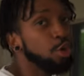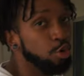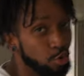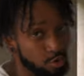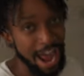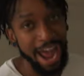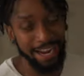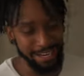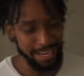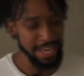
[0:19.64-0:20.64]

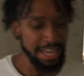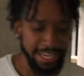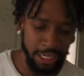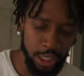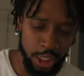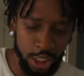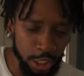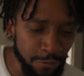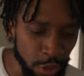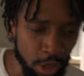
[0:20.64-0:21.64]
Crack. Get a
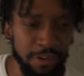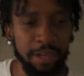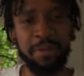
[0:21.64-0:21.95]
good view of it,